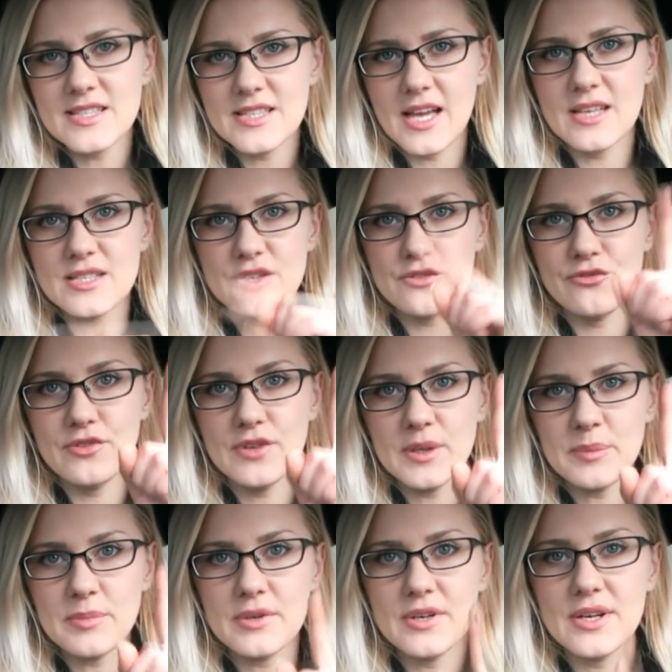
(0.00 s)
It has a
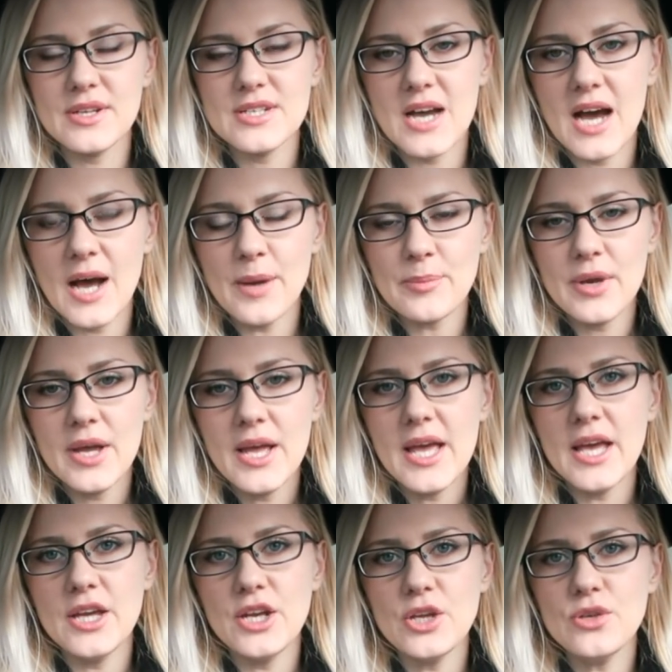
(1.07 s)
flip top,
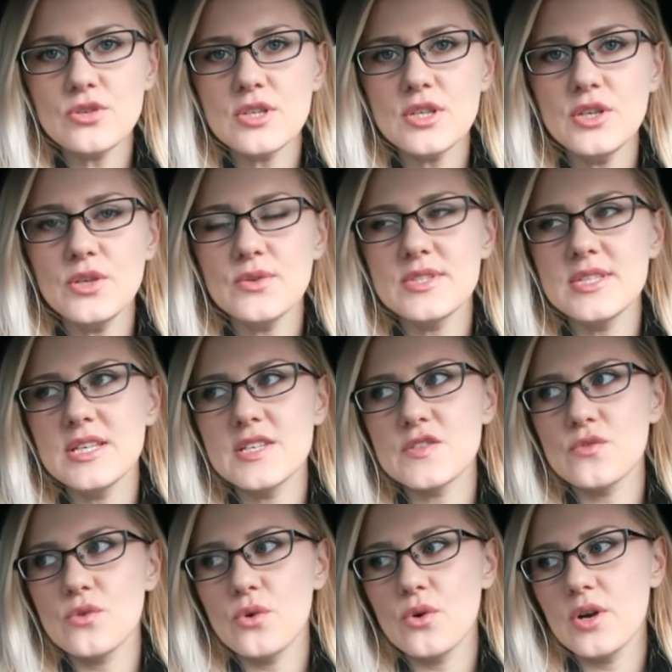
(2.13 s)
and I usually use these
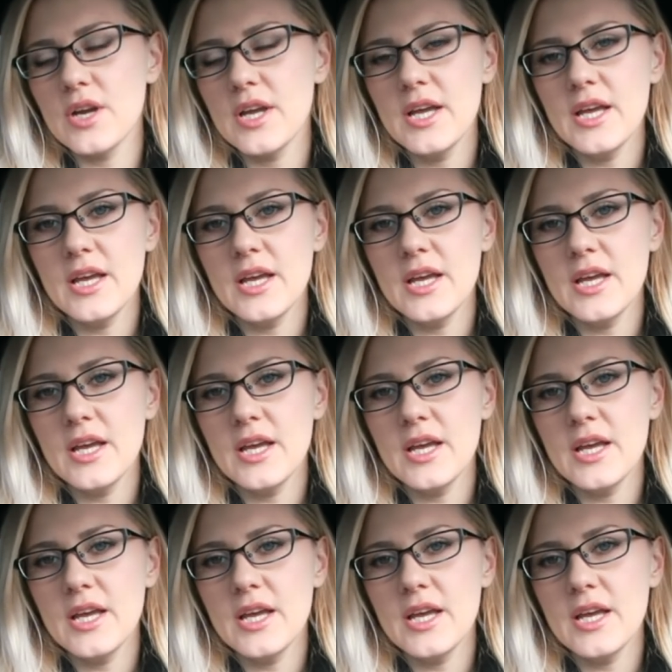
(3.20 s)
for